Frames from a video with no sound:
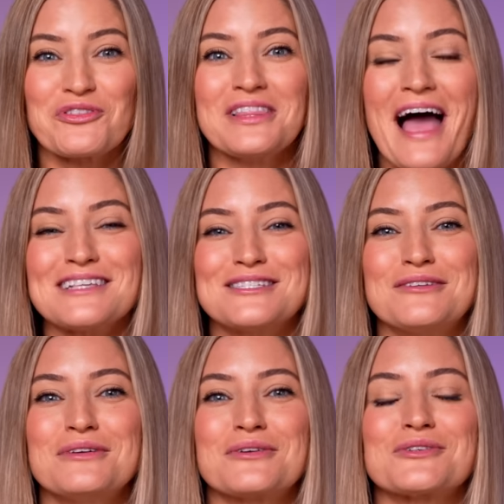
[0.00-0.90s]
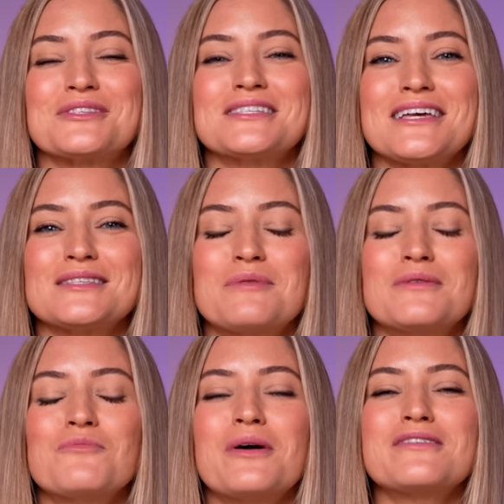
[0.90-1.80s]
the last two years, this has
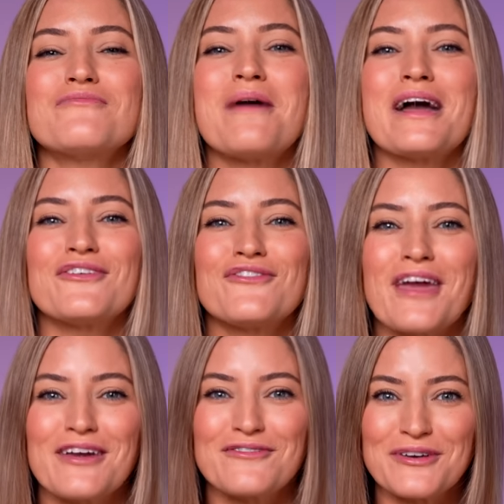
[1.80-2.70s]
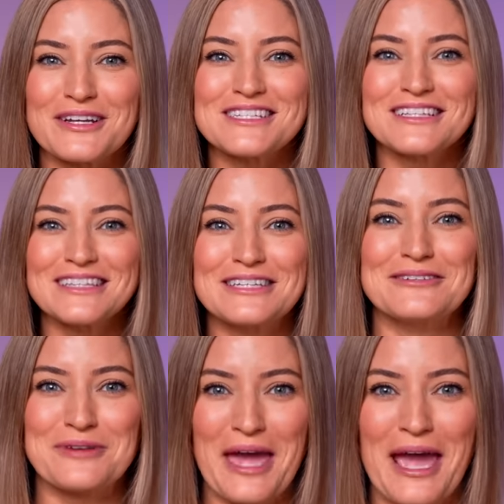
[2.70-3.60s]
been one of my favorite
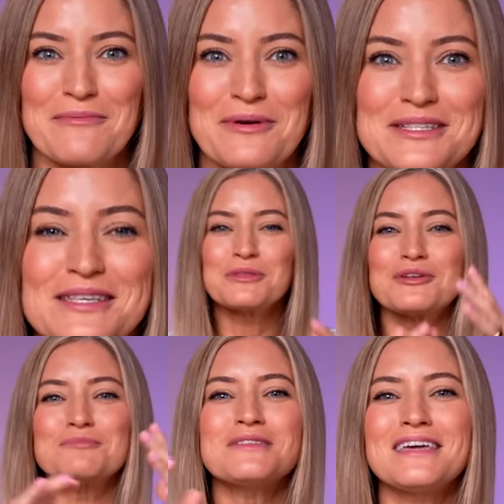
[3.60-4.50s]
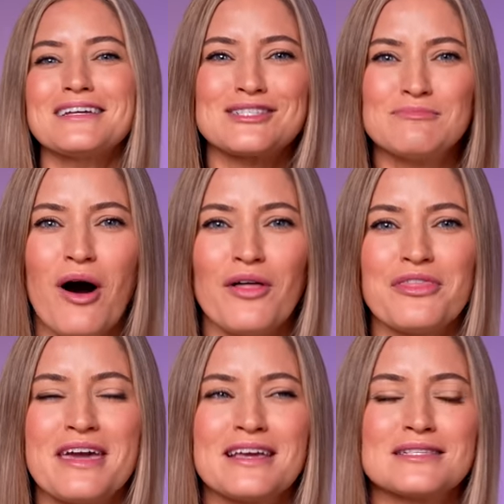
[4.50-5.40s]
little cameras, but there's been like small
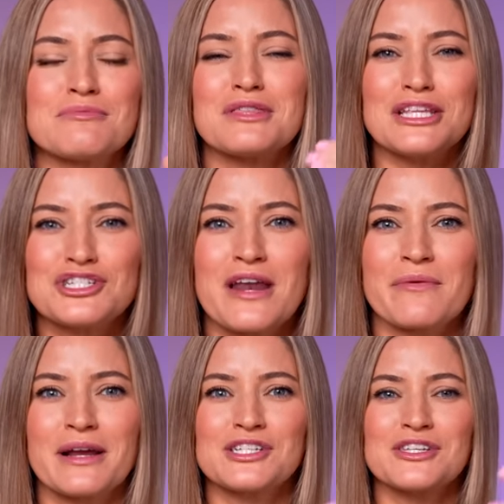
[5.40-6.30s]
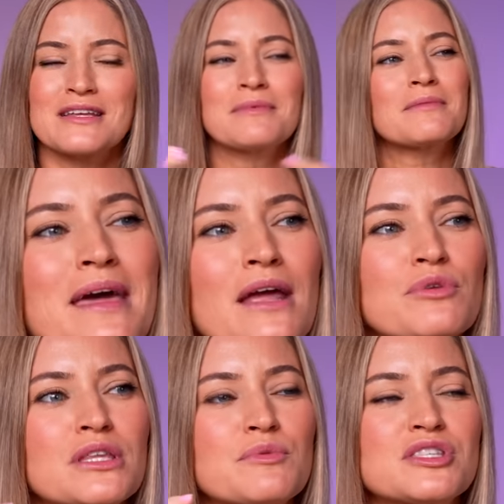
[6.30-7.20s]
things with each generation that I'm like, man, I
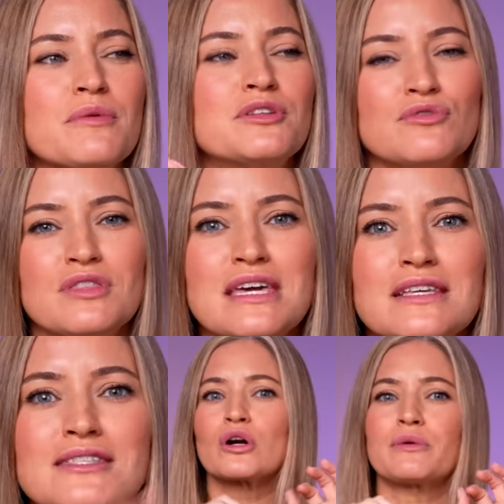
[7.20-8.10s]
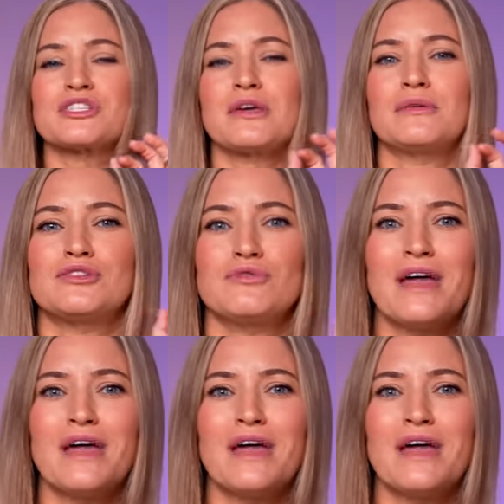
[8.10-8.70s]
really wish they would do this or I wish they would do